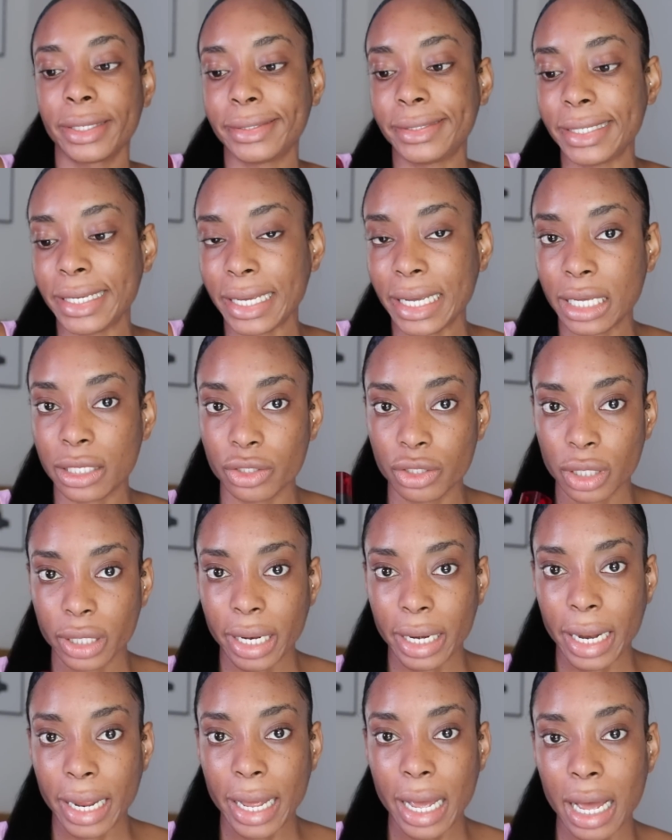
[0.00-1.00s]
the issue
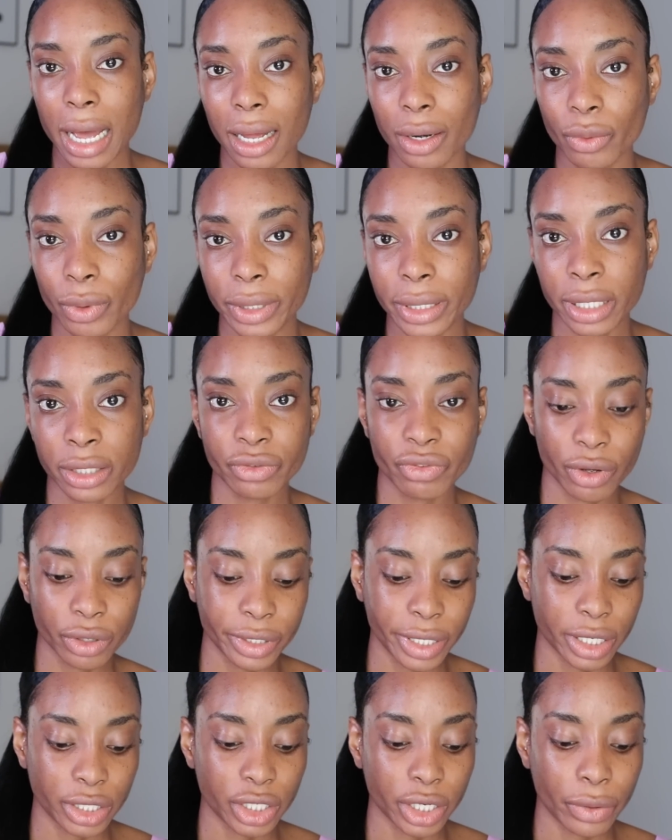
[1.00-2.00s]
that I had with this
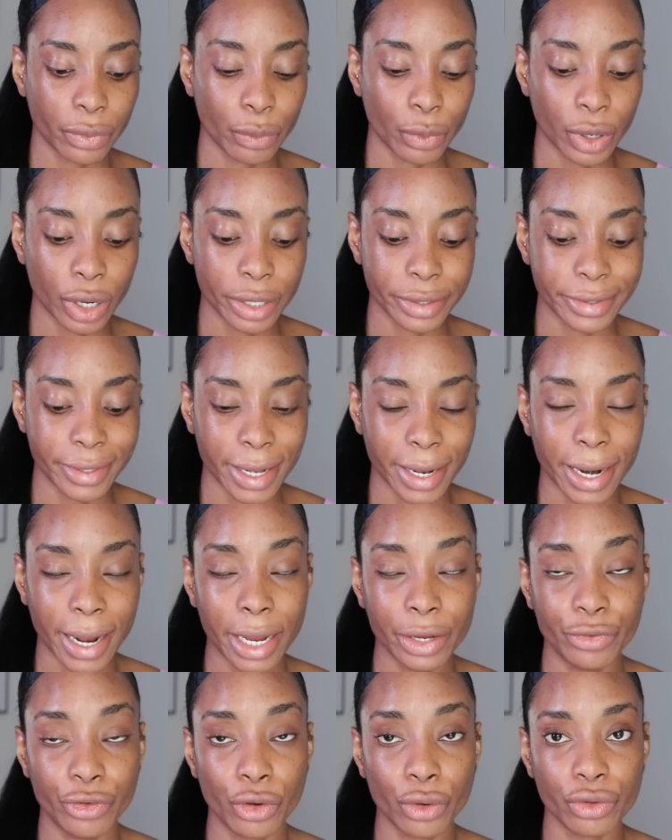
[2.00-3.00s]
foundation was that
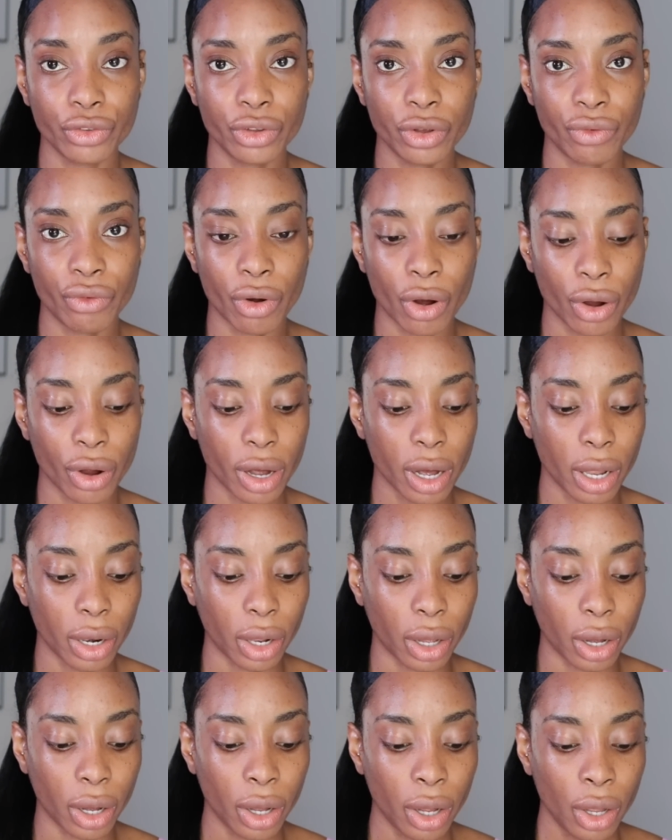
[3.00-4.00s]
I chose the wrong
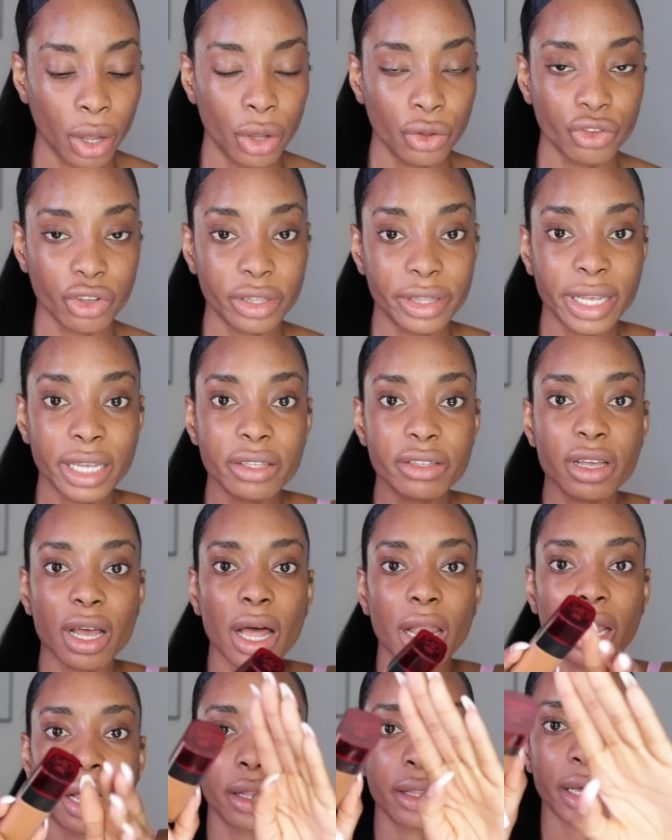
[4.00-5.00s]
color. So this color